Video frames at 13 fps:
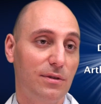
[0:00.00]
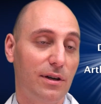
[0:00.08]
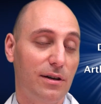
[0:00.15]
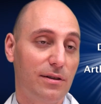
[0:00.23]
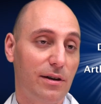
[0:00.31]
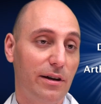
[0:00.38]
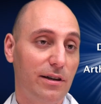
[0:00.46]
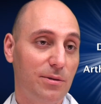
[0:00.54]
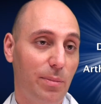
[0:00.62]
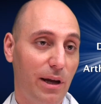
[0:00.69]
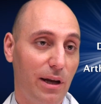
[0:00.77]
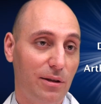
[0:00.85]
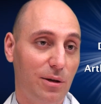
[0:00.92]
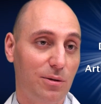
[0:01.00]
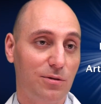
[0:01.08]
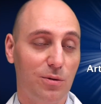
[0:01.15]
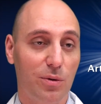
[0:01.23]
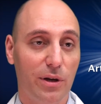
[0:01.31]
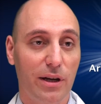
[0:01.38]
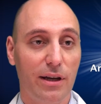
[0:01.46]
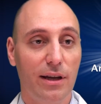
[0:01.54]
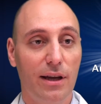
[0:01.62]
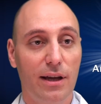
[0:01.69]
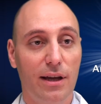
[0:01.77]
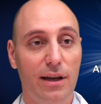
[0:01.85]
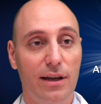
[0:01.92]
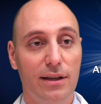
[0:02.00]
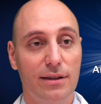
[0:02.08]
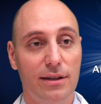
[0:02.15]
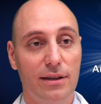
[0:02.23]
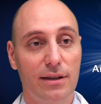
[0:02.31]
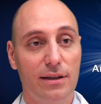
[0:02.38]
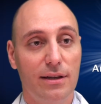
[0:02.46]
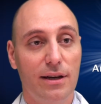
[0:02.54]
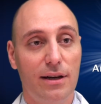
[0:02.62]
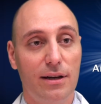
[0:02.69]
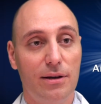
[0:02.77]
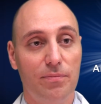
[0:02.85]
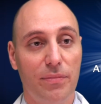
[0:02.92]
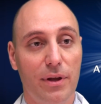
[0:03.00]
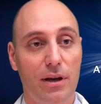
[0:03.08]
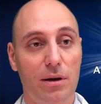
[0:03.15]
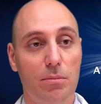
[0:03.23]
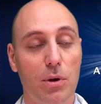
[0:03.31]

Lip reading: The arthritis pain goes away, the